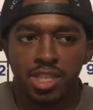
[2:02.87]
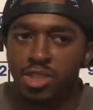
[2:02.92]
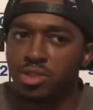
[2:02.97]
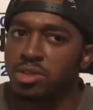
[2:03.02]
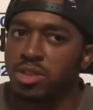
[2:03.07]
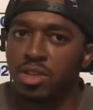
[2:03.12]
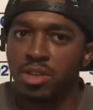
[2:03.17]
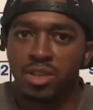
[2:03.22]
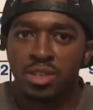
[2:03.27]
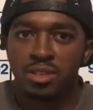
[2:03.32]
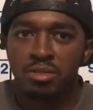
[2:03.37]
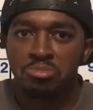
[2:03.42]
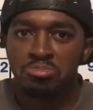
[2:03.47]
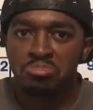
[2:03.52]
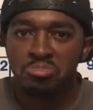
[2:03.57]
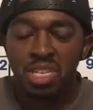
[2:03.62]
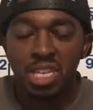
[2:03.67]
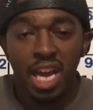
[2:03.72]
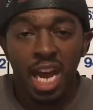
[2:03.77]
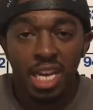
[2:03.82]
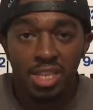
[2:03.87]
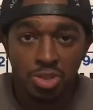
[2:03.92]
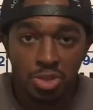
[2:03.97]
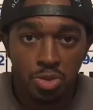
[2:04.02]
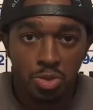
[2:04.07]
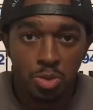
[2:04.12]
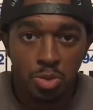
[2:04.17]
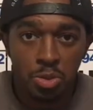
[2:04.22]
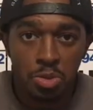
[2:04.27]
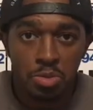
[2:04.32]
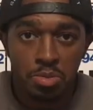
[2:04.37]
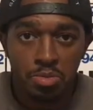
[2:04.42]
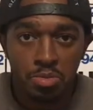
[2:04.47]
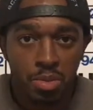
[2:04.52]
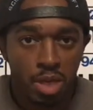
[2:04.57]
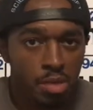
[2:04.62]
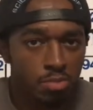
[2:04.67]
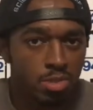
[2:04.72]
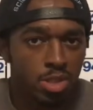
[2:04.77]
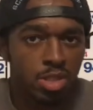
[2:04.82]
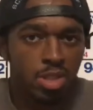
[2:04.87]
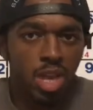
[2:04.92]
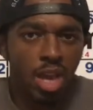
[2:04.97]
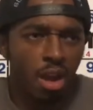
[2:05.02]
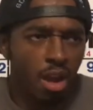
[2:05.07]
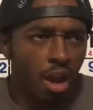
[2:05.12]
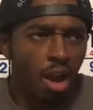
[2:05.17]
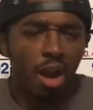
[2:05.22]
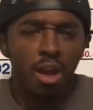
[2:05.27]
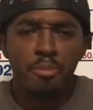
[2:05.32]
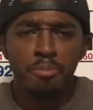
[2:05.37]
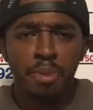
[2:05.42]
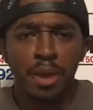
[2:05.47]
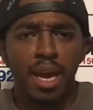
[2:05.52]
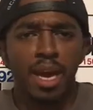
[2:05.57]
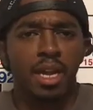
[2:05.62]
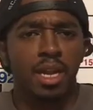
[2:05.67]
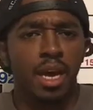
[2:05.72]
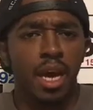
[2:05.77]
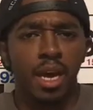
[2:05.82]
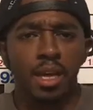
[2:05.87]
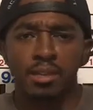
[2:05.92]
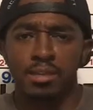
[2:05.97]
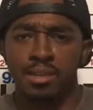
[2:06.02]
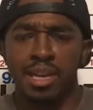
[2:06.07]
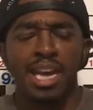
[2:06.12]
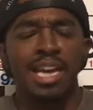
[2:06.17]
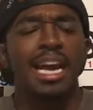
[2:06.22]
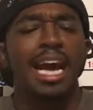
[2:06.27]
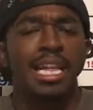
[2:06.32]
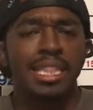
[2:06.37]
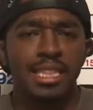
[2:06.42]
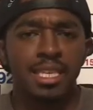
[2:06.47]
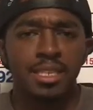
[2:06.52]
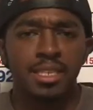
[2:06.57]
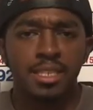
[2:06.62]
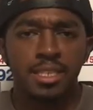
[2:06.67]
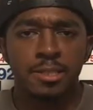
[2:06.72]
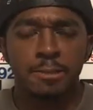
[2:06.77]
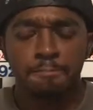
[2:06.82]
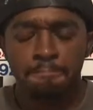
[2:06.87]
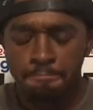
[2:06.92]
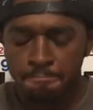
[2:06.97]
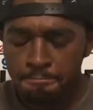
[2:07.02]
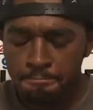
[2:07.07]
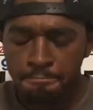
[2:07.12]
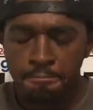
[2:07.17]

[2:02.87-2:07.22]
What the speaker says: that you learned in high school. I'm just like, all right, bet. I got this.